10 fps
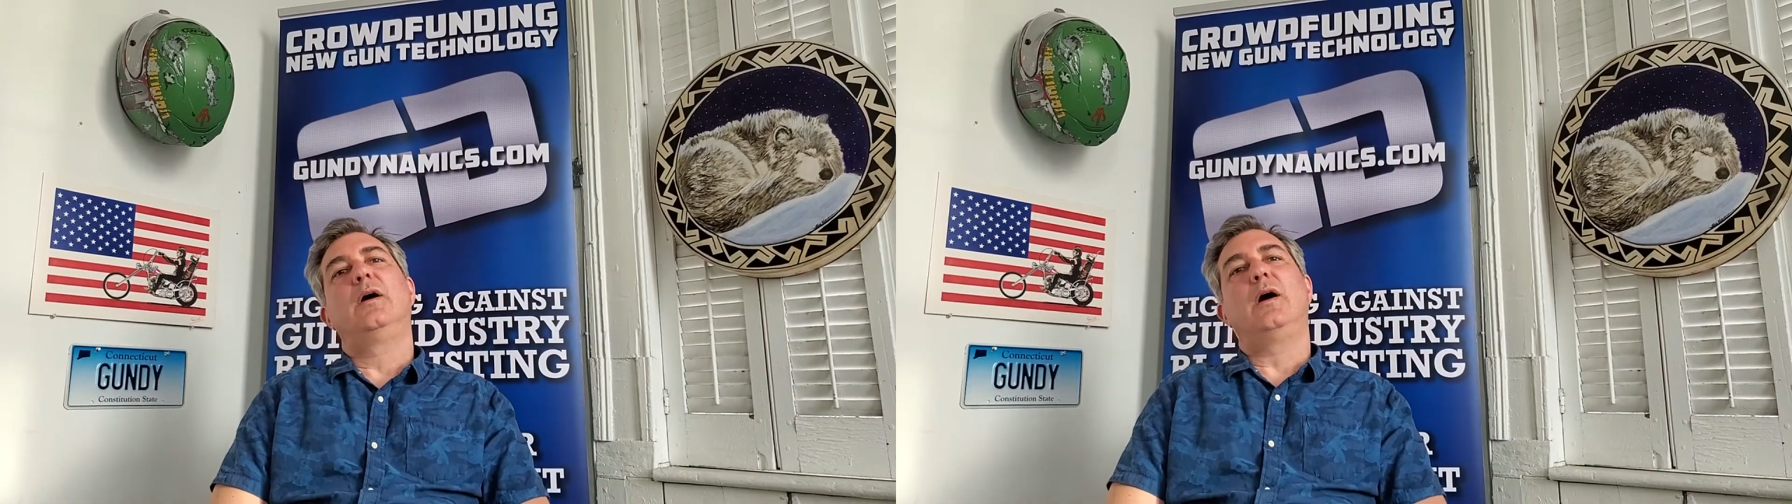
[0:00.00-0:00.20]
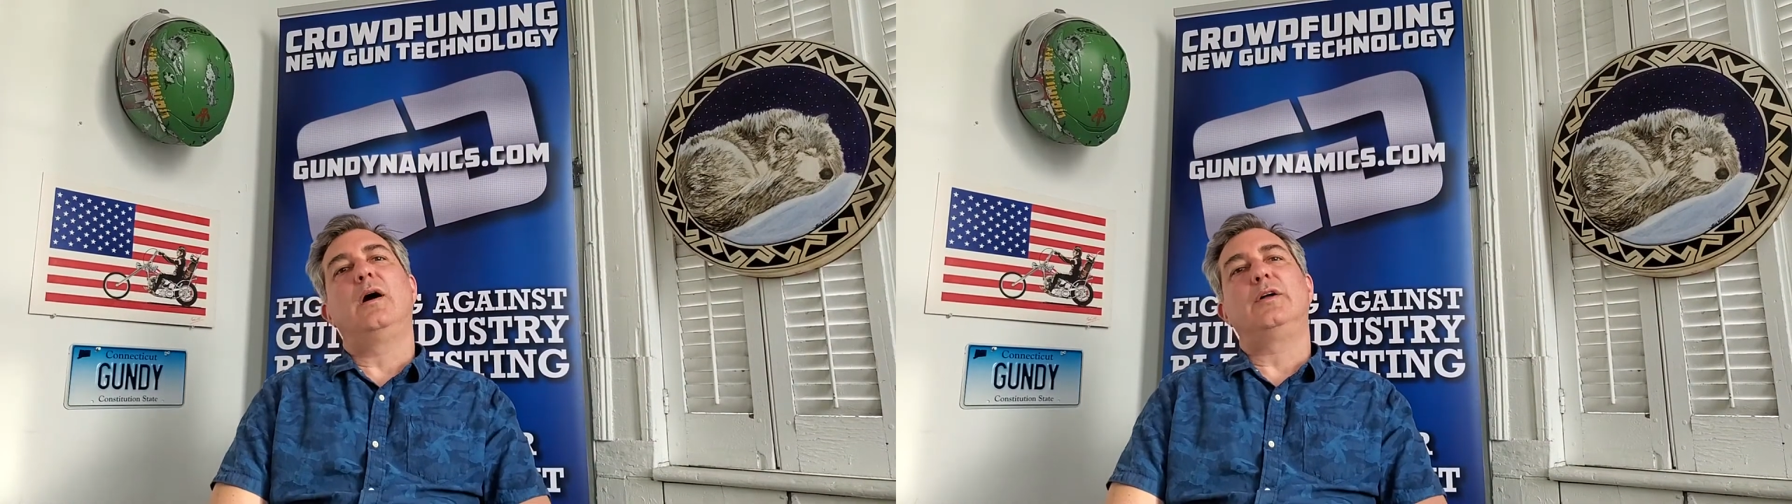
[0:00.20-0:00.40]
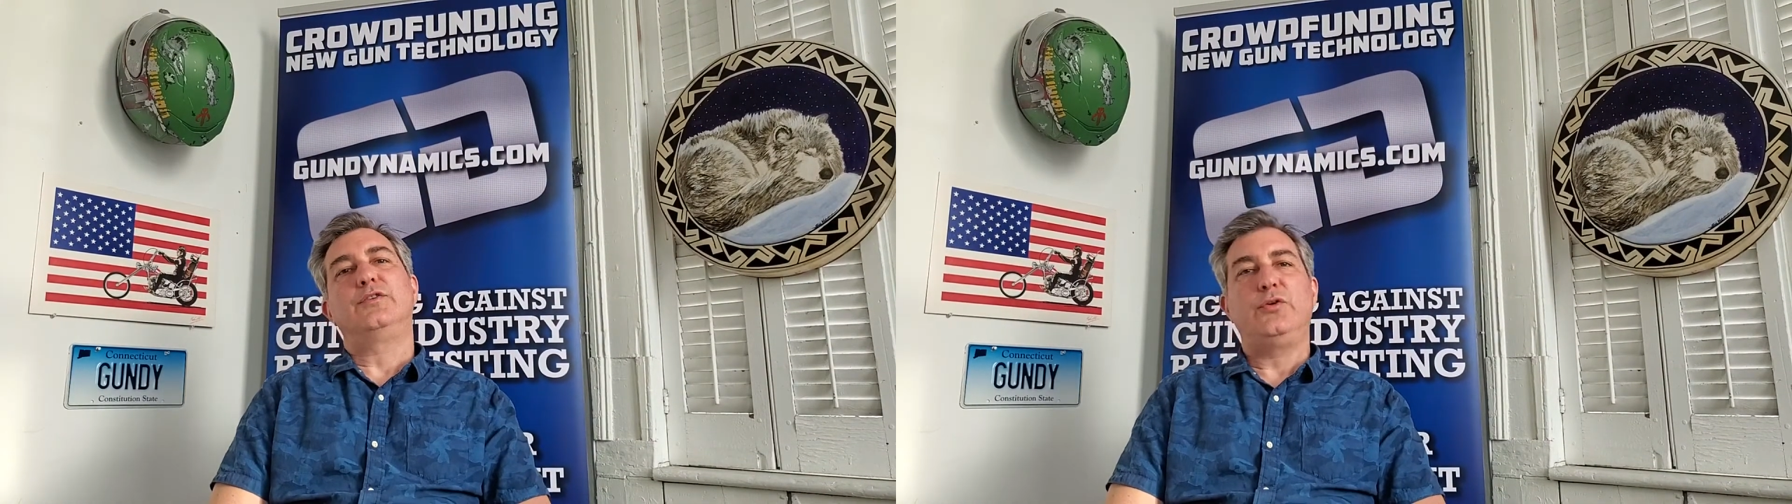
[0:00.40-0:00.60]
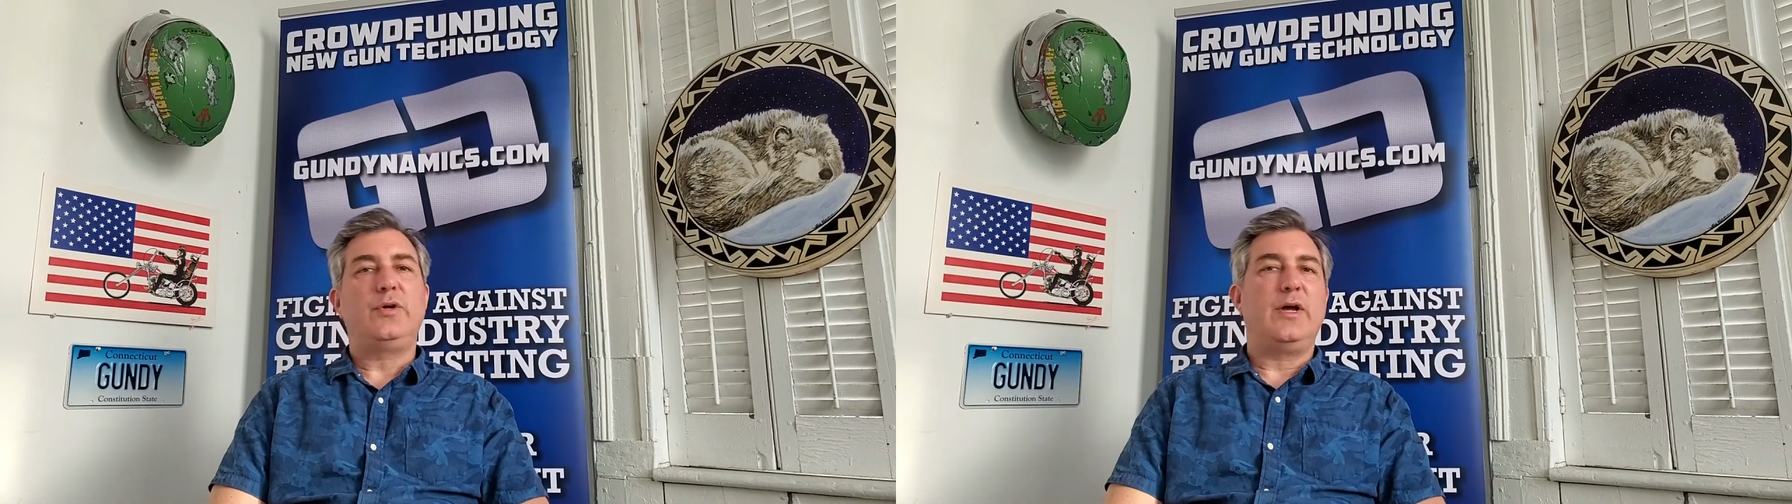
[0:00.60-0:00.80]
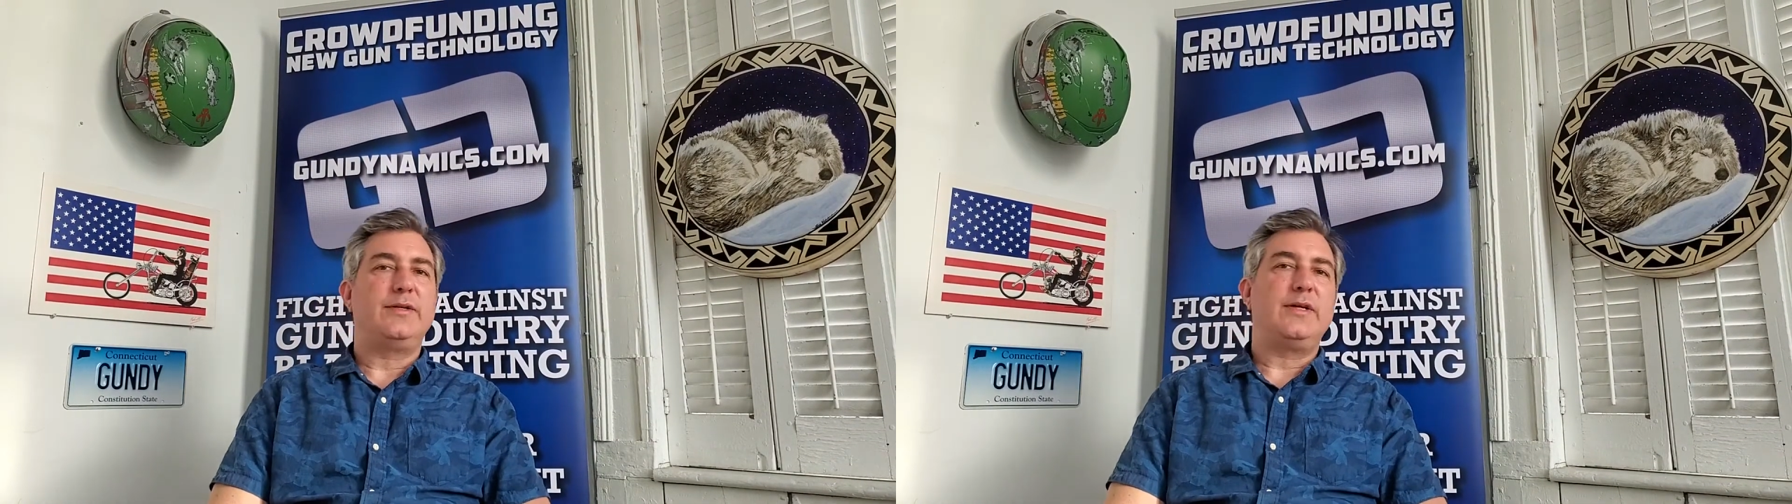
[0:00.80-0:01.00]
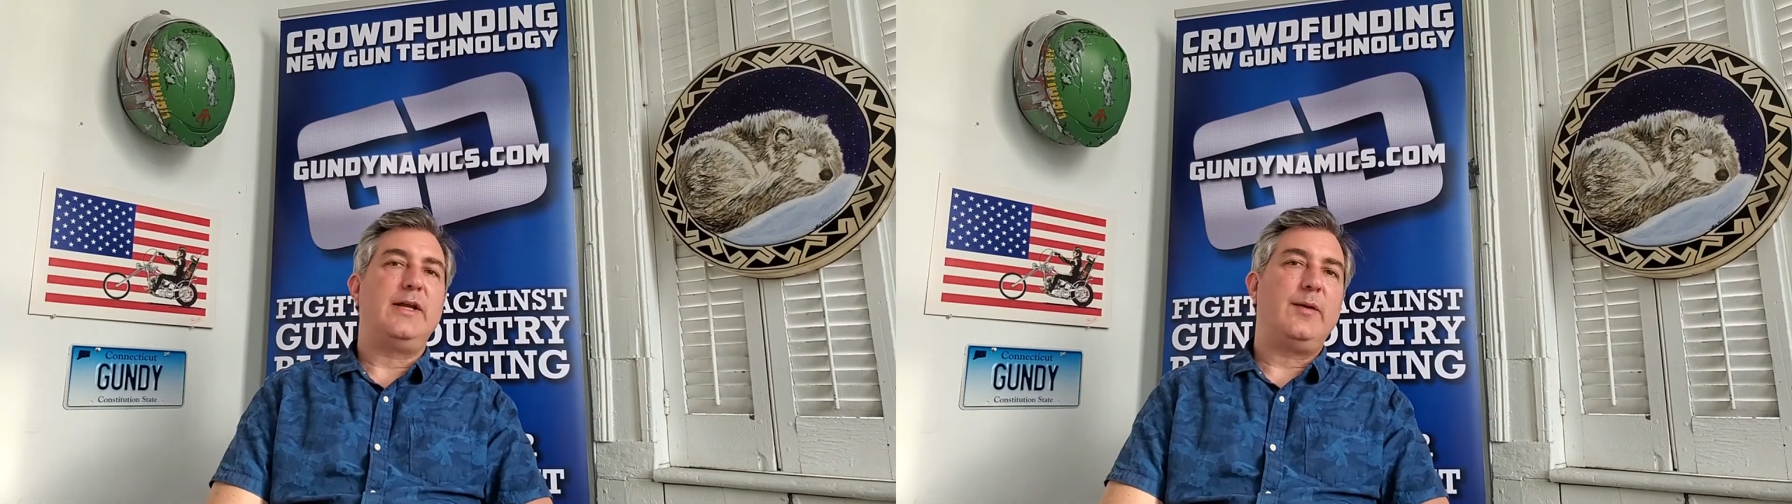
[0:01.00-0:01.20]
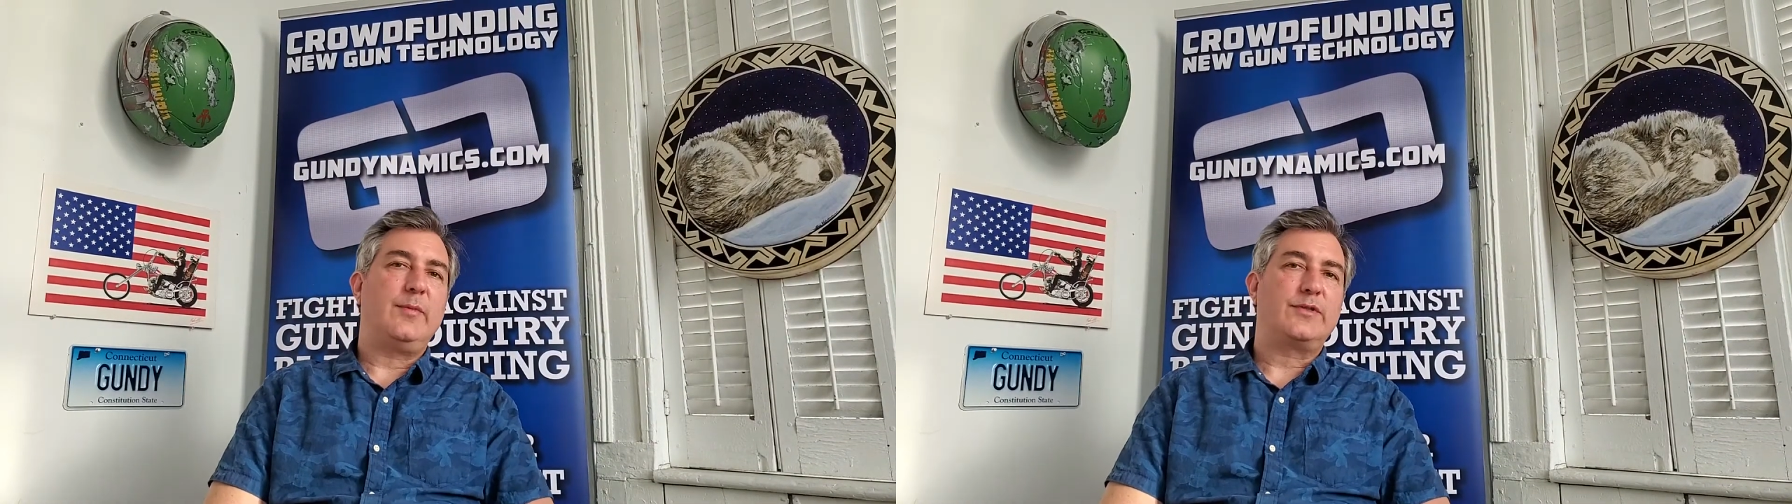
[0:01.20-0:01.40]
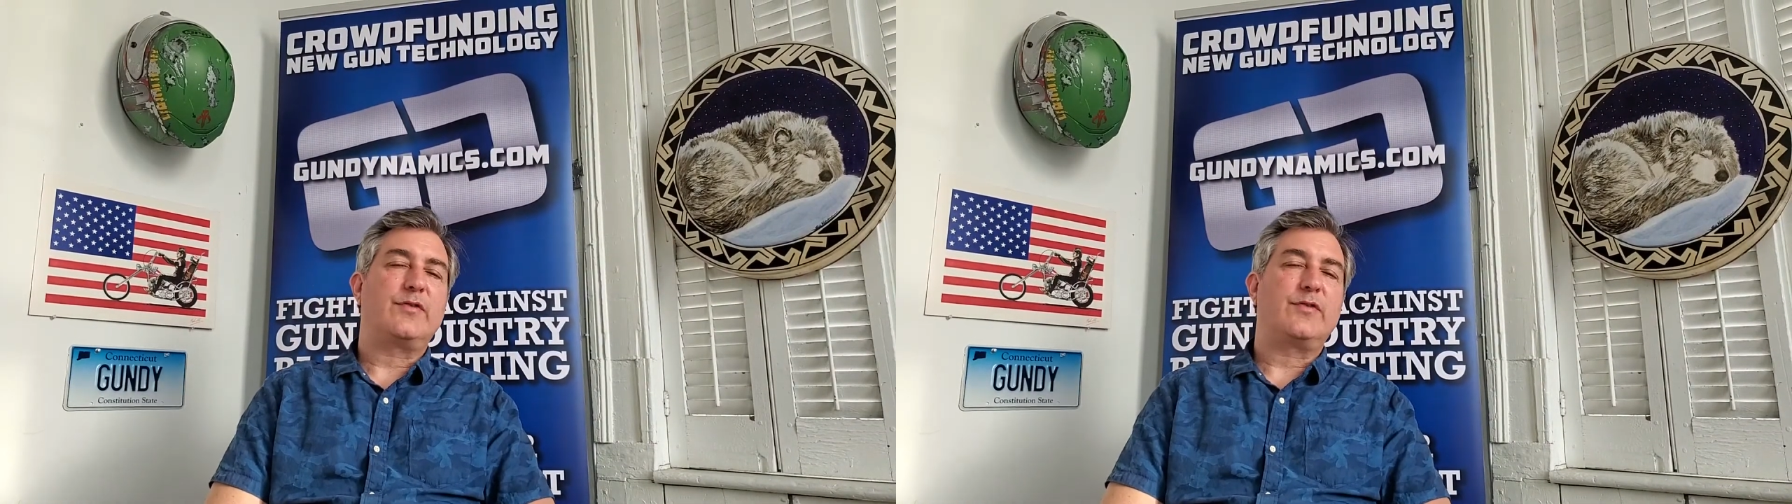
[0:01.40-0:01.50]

Uh, to Gun Dynamics